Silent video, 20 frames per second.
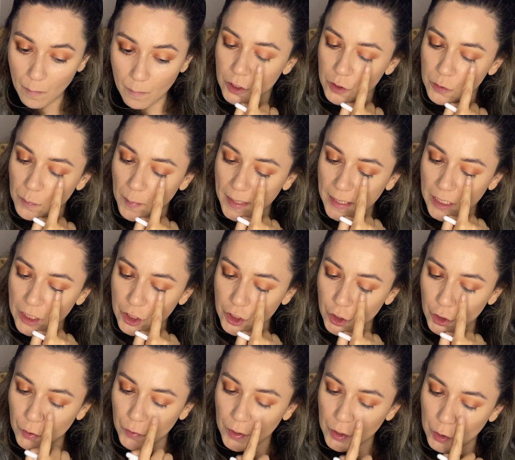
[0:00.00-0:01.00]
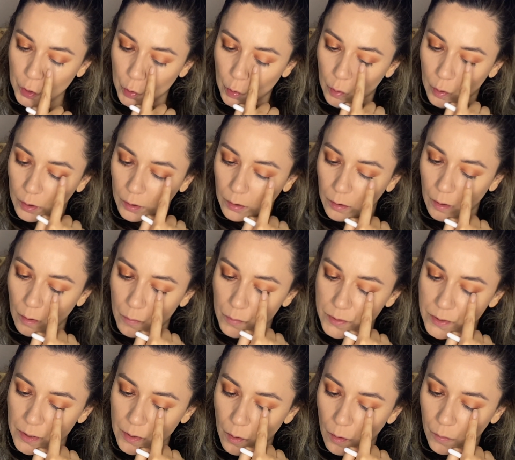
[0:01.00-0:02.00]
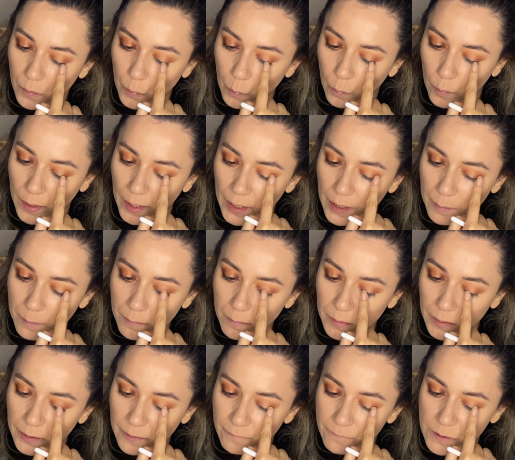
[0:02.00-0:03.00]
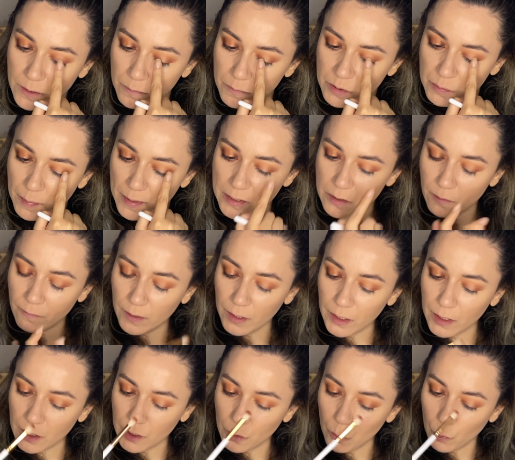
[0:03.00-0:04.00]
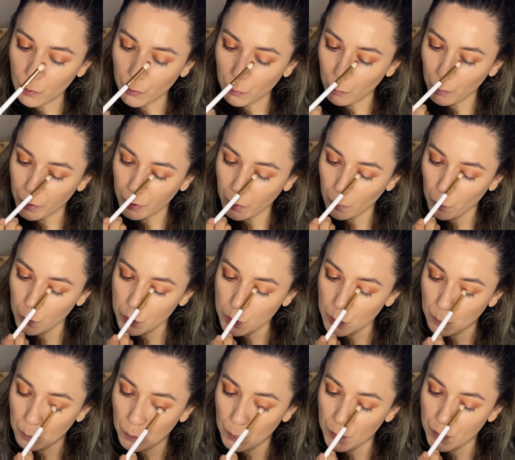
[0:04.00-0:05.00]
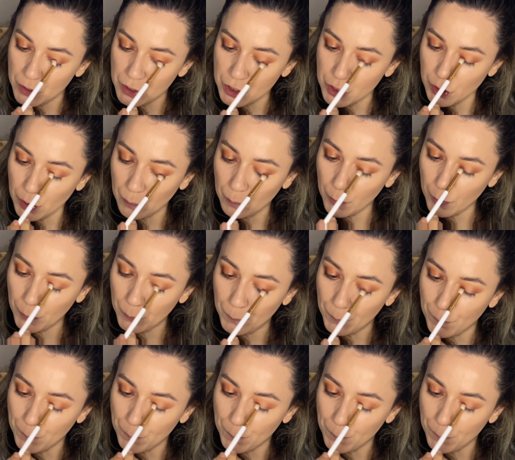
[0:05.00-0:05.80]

Just making sure that you don't close it all the way. Leave some space over here where we're going to put the shimmer.